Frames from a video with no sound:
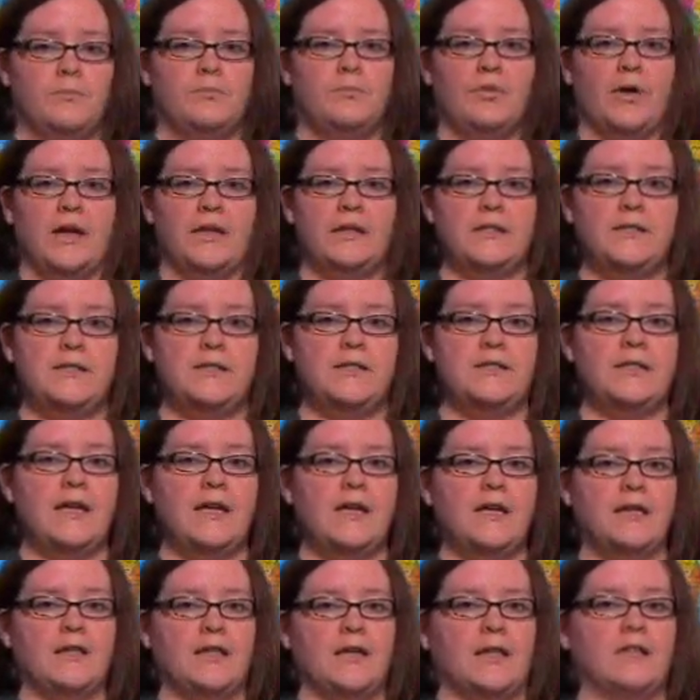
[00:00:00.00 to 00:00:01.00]
practice
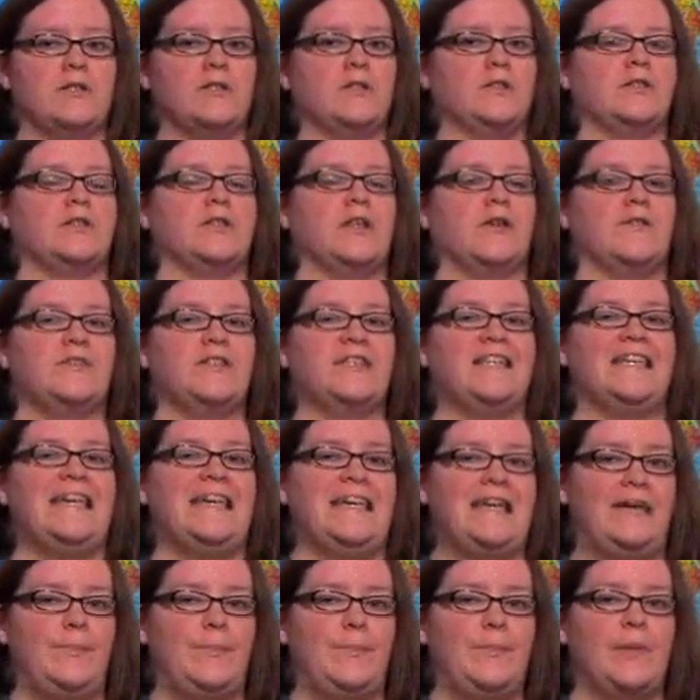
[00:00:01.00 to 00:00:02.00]
saying that to yourself,
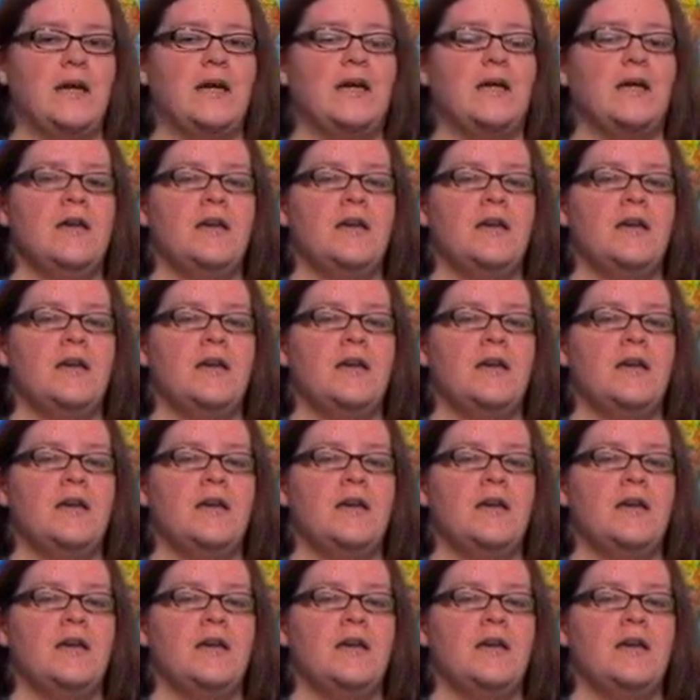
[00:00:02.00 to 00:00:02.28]
Tim.